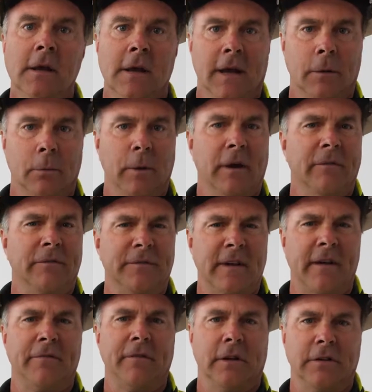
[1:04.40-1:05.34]
and we have
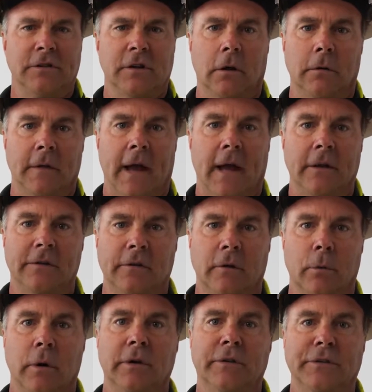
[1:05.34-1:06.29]
definitely shown that.
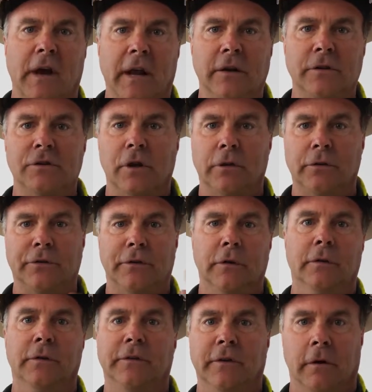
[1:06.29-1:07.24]
So we're excited to show
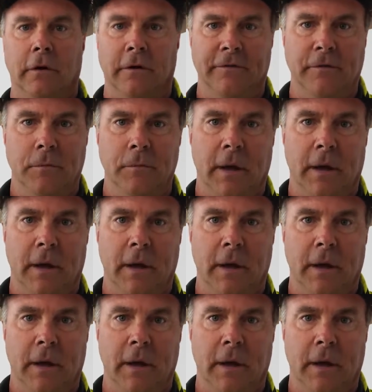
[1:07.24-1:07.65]
students here in a few